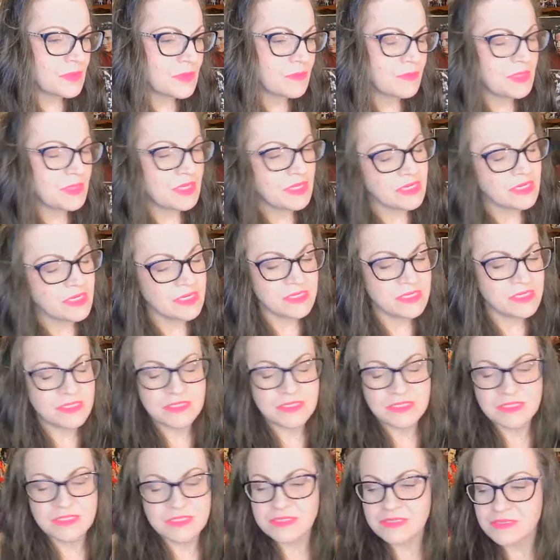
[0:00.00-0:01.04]

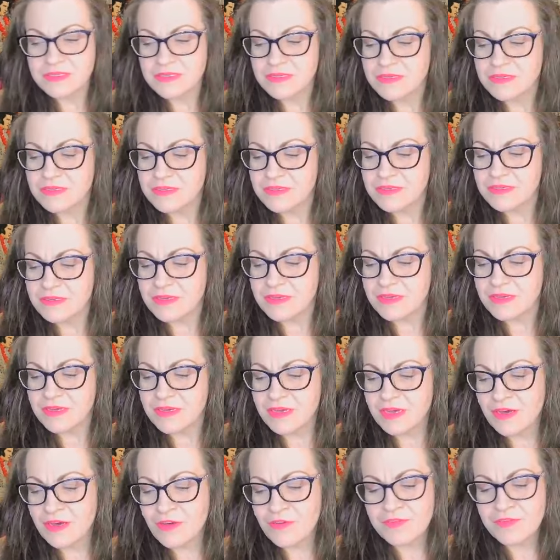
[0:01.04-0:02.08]
Because
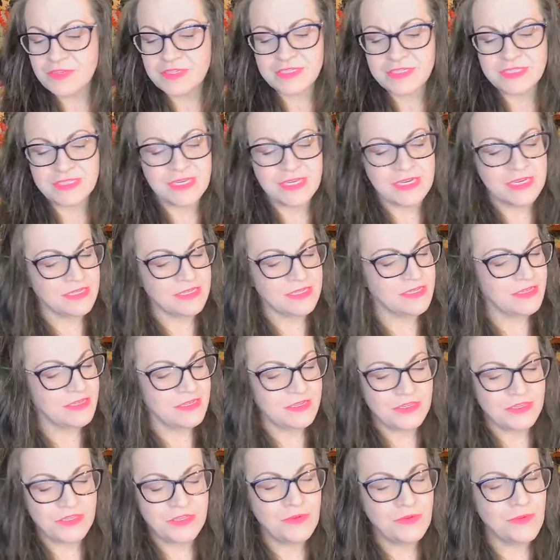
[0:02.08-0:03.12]
Elvis said,
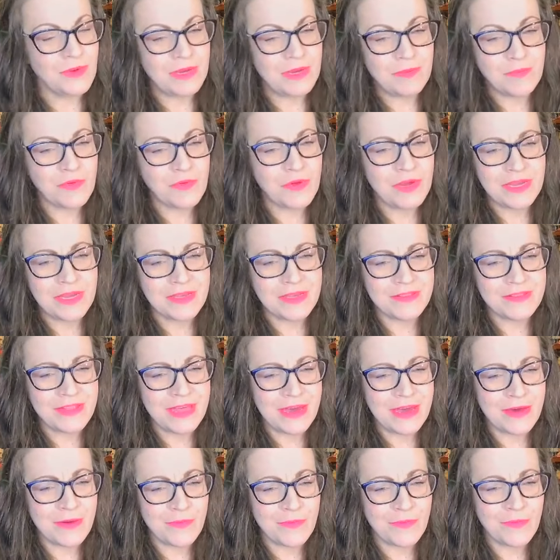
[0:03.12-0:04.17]
you ain't bringing
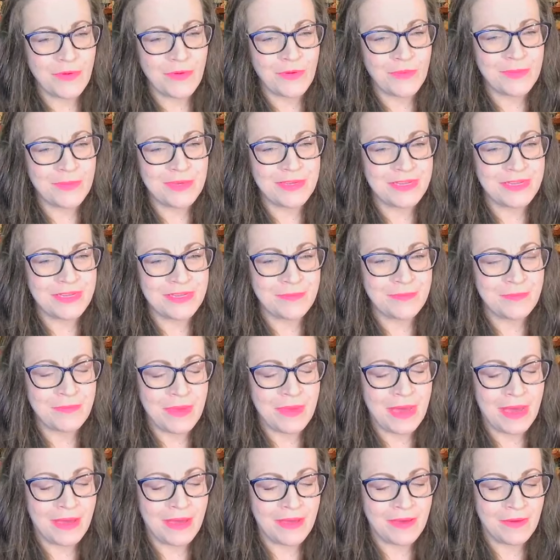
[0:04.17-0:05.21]
that woman in
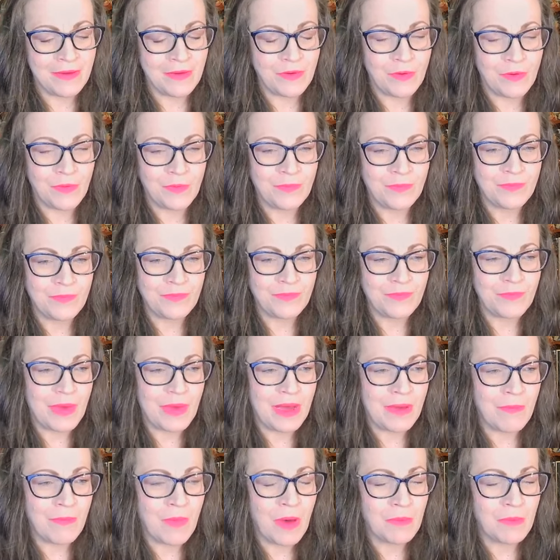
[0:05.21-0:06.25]
my home.
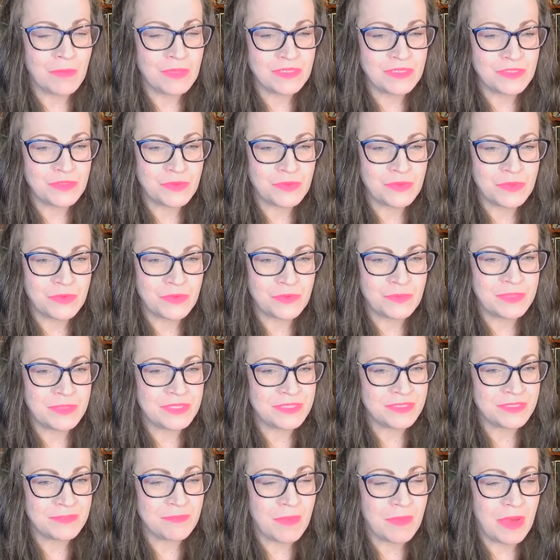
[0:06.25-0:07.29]
My mama's room
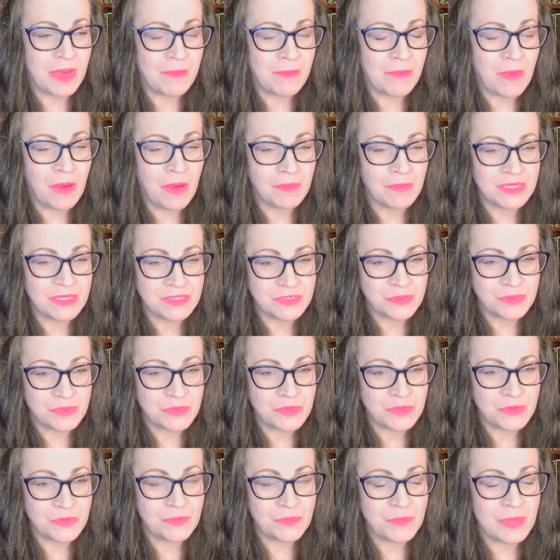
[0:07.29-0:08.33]
is my mama's
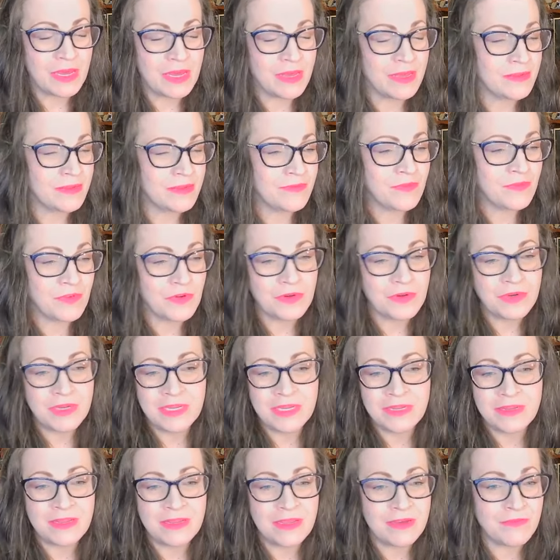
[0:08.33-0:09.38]
room. And
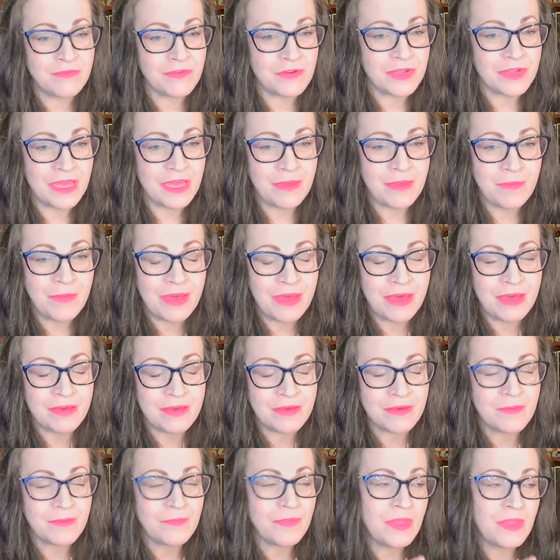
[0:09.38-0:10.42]
Vernon never came back.
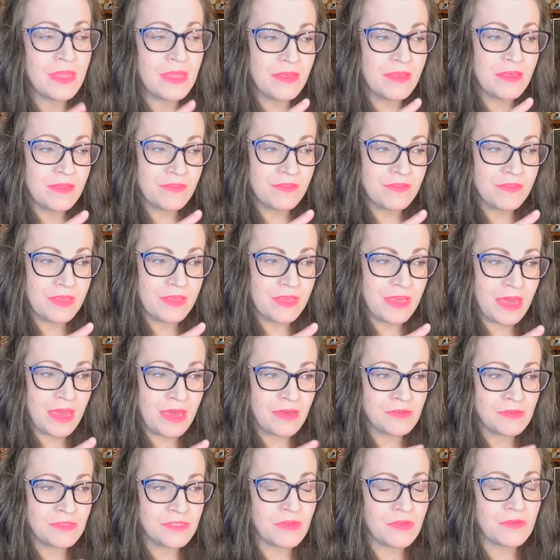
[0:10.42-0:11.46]
The
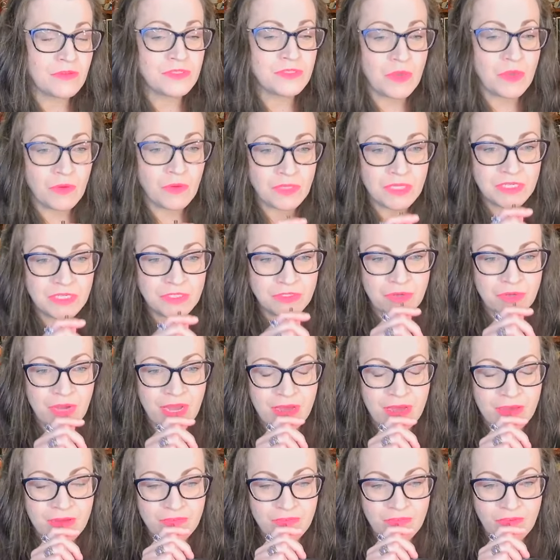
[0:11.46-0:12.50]
house on Dolan
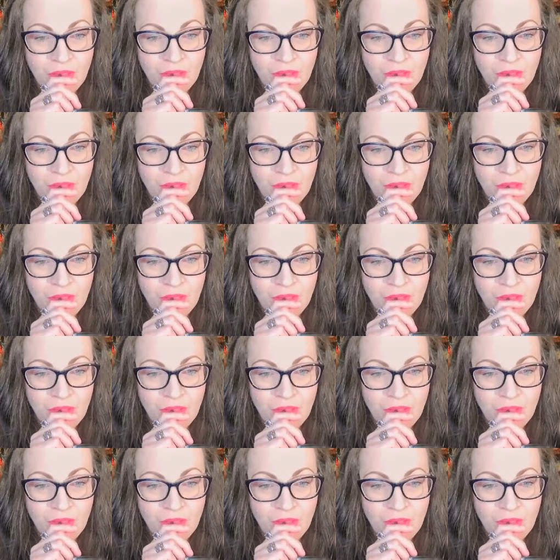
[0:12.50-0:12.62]
Drive